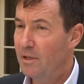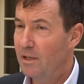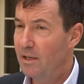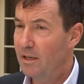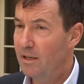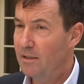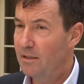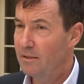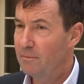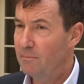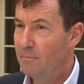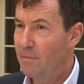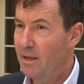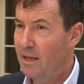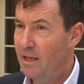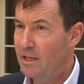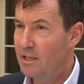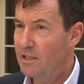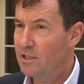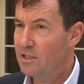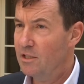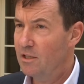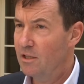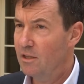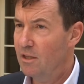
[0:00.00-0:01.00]
it
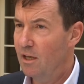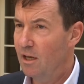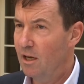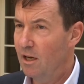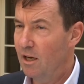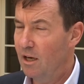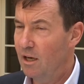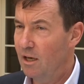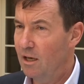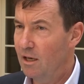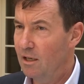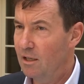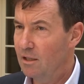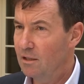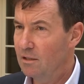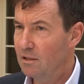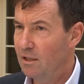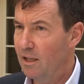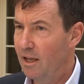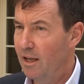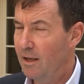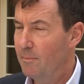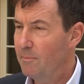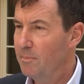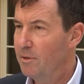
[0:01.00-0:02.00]
makes the
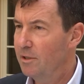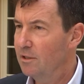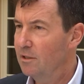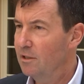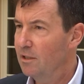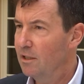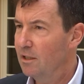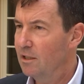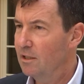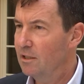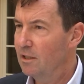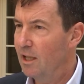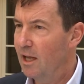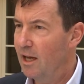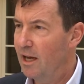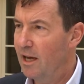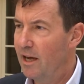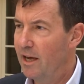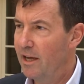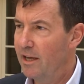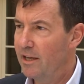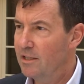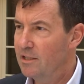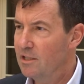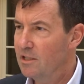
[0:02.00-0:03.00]
liability
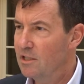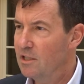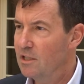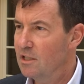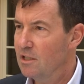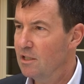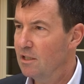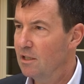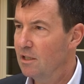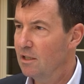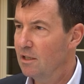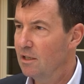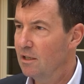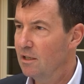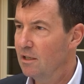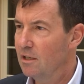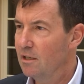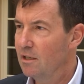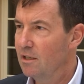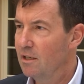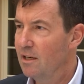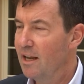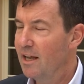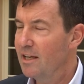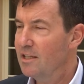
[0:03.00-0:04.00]
lines
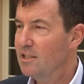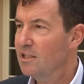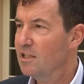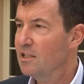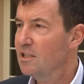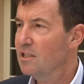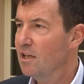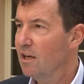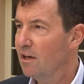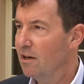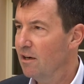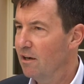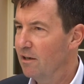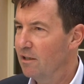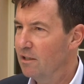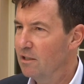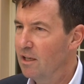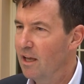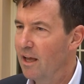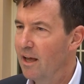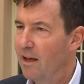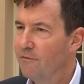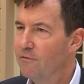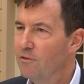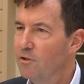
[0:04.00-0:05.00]
necessary
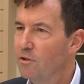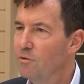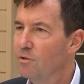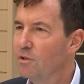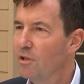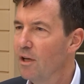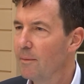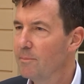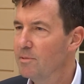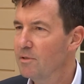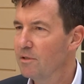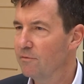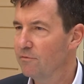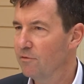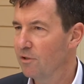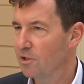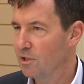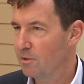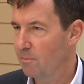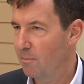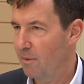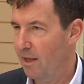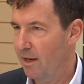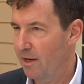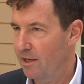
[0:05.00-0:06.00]
to have new types of
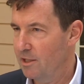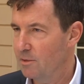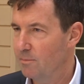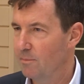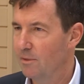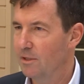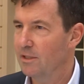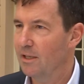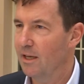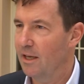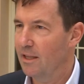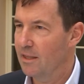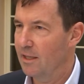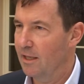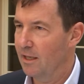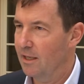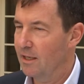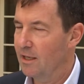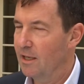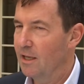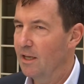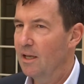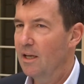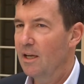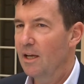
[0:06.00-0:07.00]
risk management, I
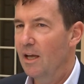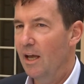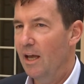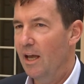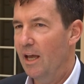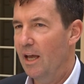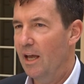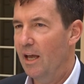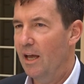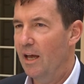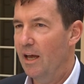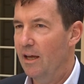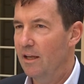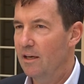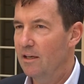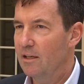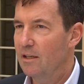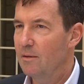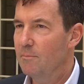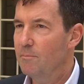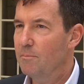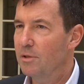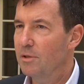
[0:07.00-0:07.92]
think. And in